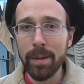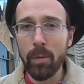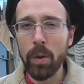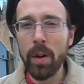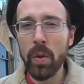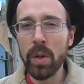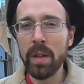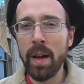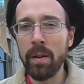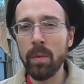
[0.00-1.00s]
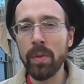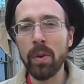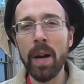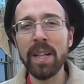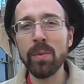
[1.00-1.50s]
for another encounter with
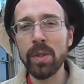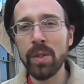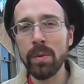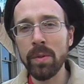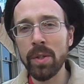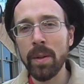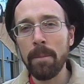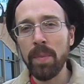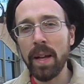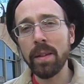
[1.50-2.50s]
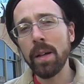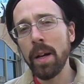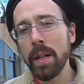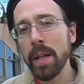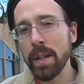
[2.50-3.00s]
graduate students at the
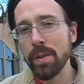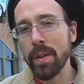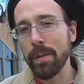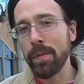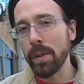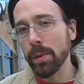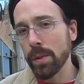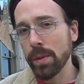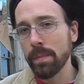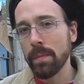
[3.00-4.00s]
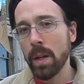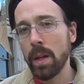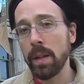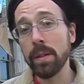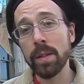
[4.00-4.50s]
cutting edge of their fields
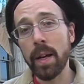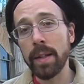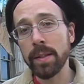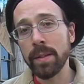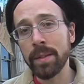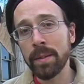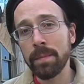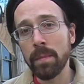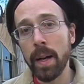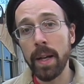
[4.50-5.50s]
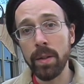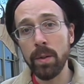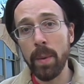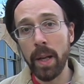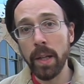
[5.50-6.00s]
in the sciences and
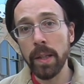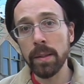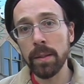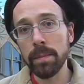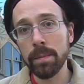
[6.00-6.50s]
humanities.